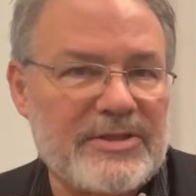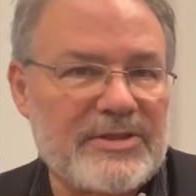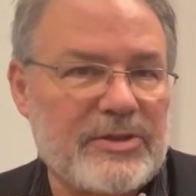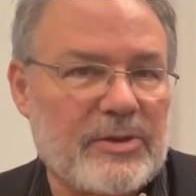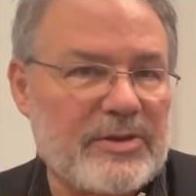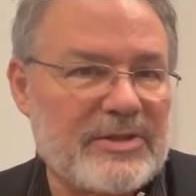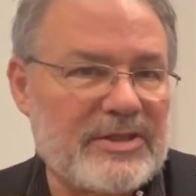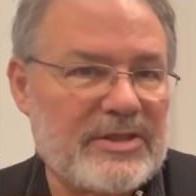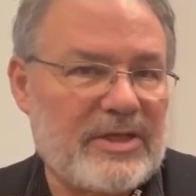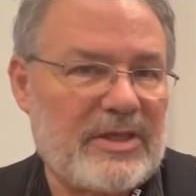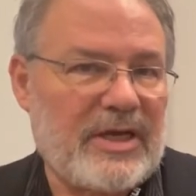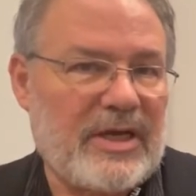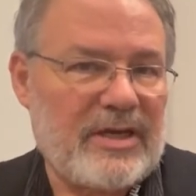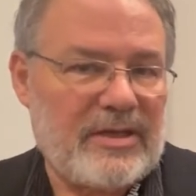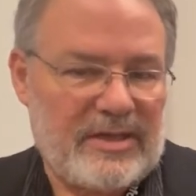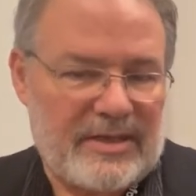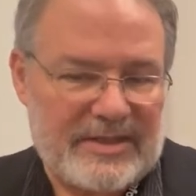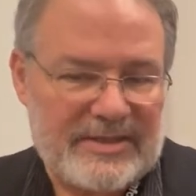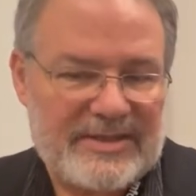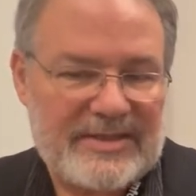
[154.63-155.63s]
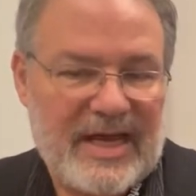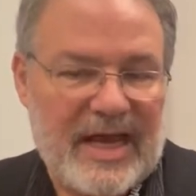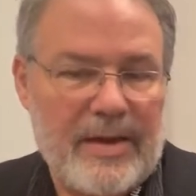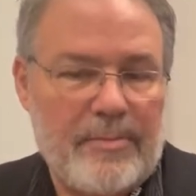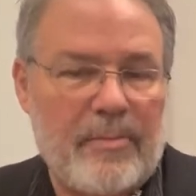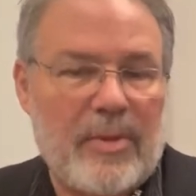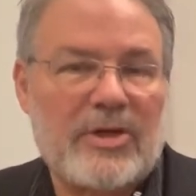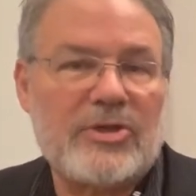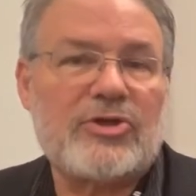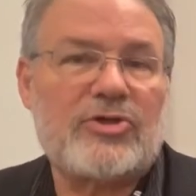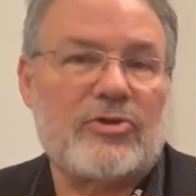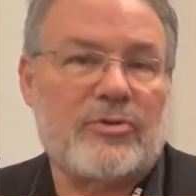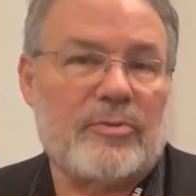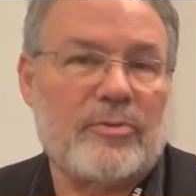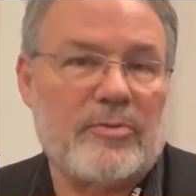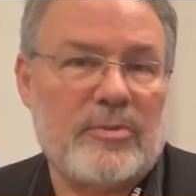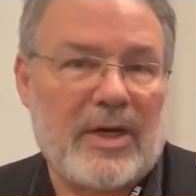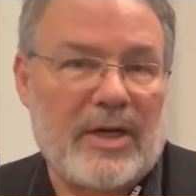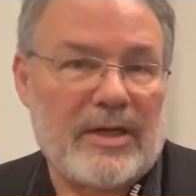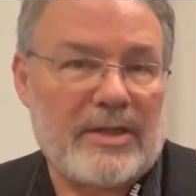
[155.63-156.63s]
So it's in, in the same mushroom
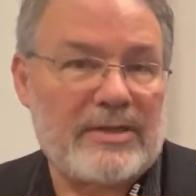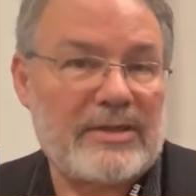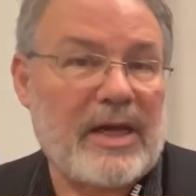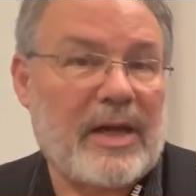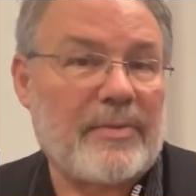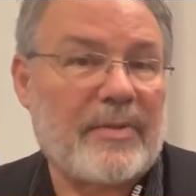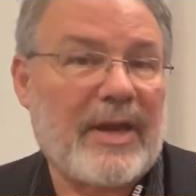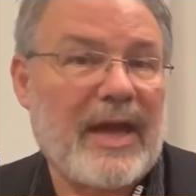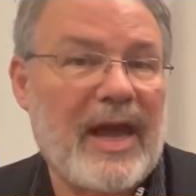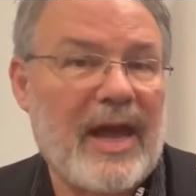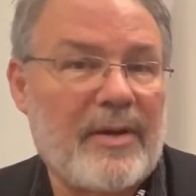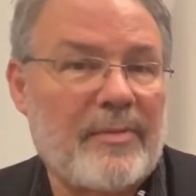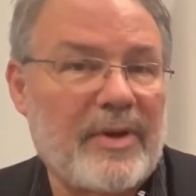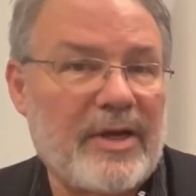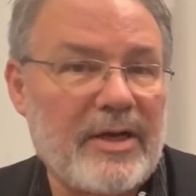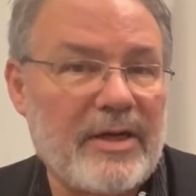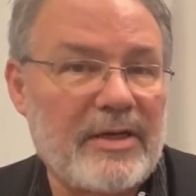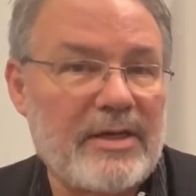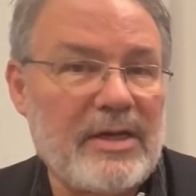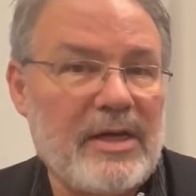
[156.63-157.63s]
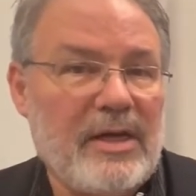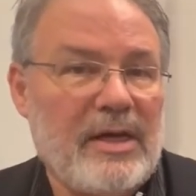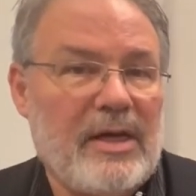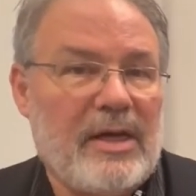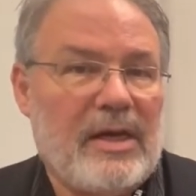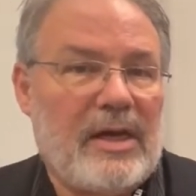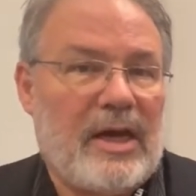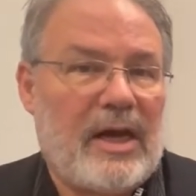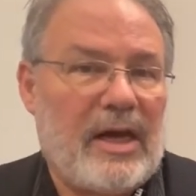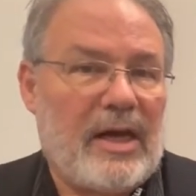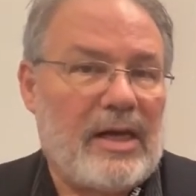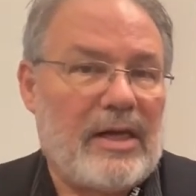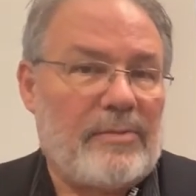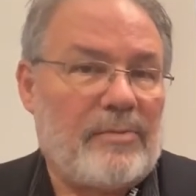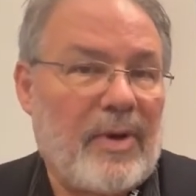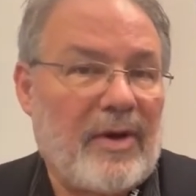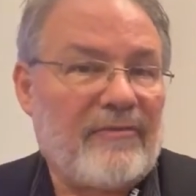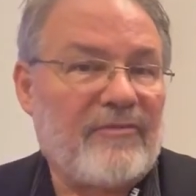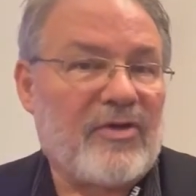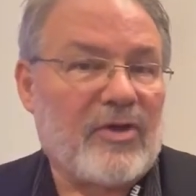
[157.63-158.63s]
uh, type cabinet uh,
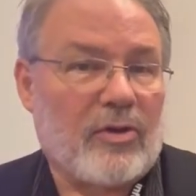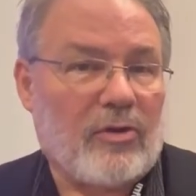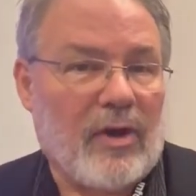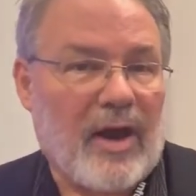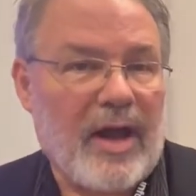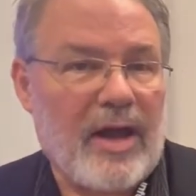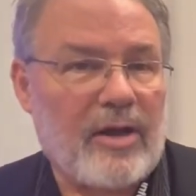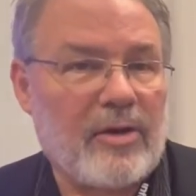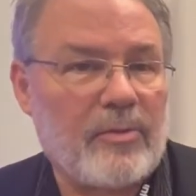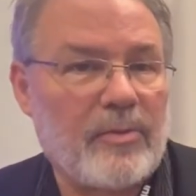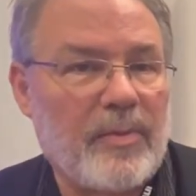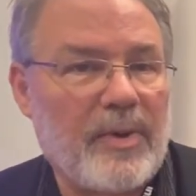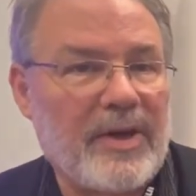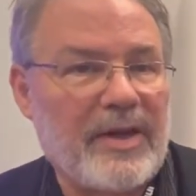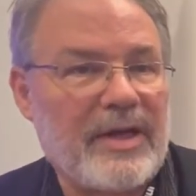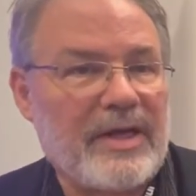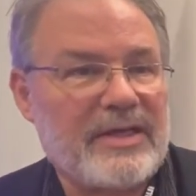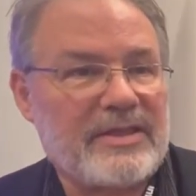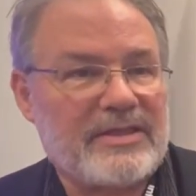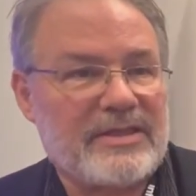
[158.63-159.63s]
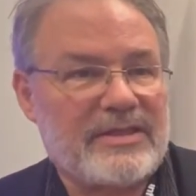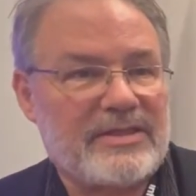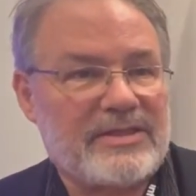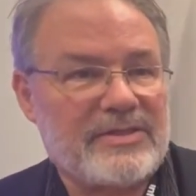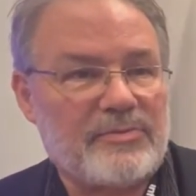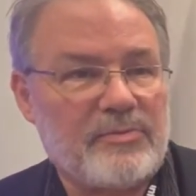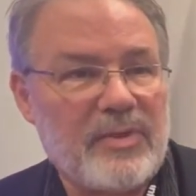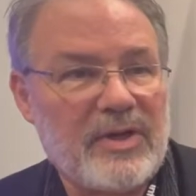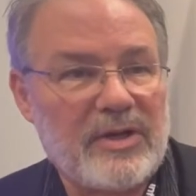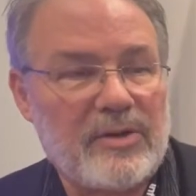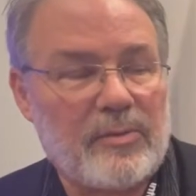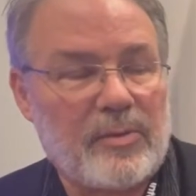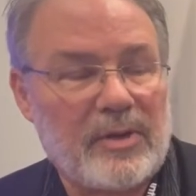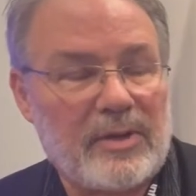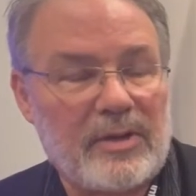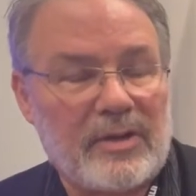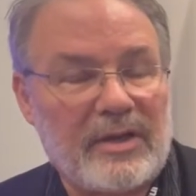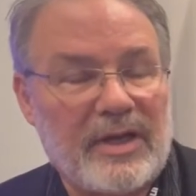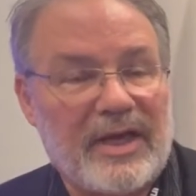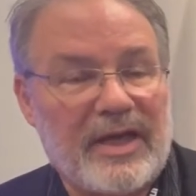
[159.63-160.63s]
above the ground, but it is
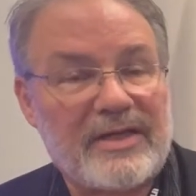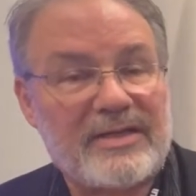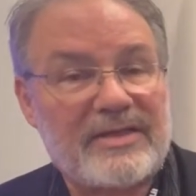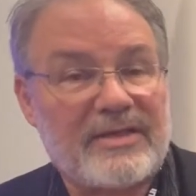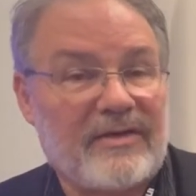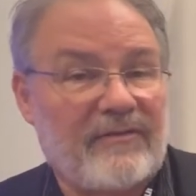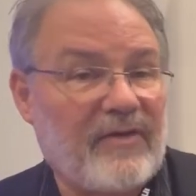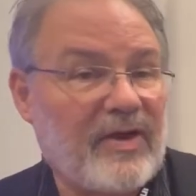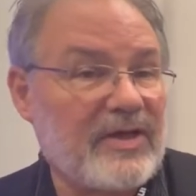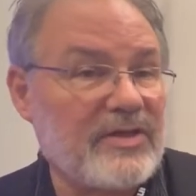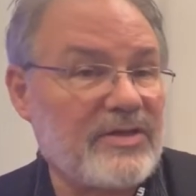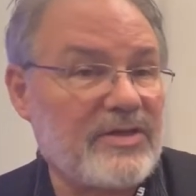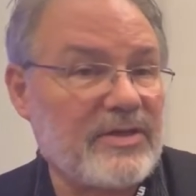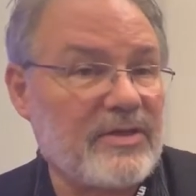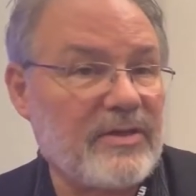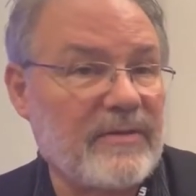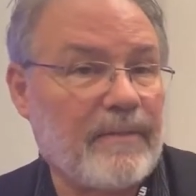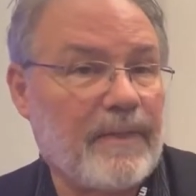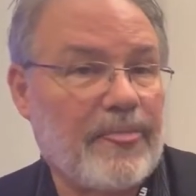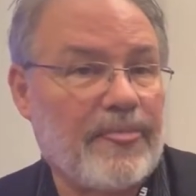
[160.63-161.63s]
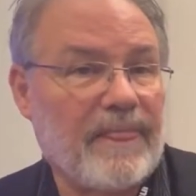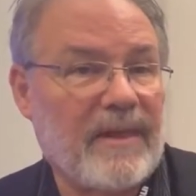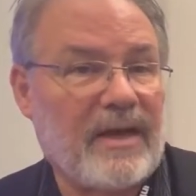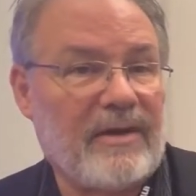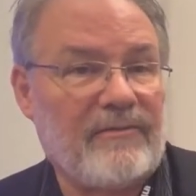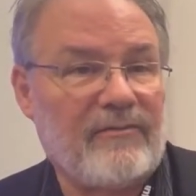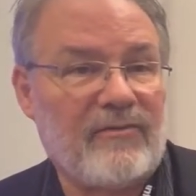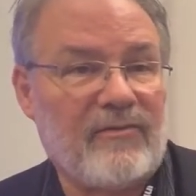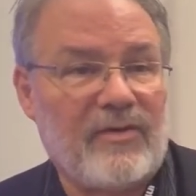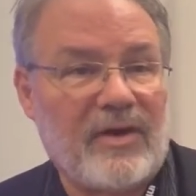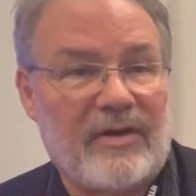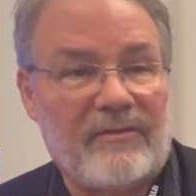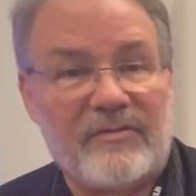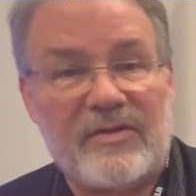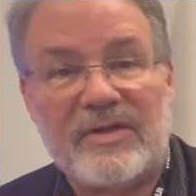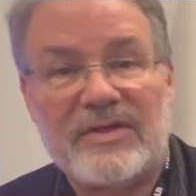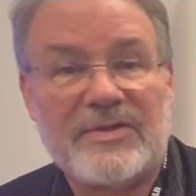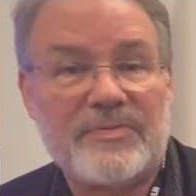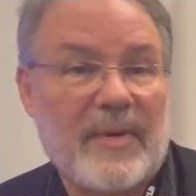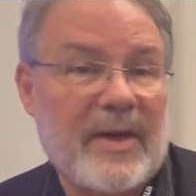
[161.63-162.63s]
minimal excavation of, of the
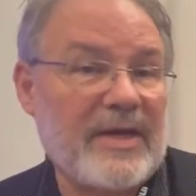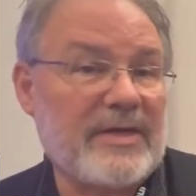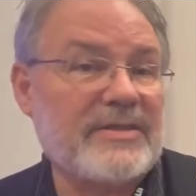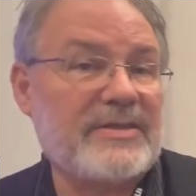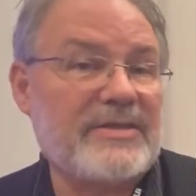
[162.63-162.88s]
space.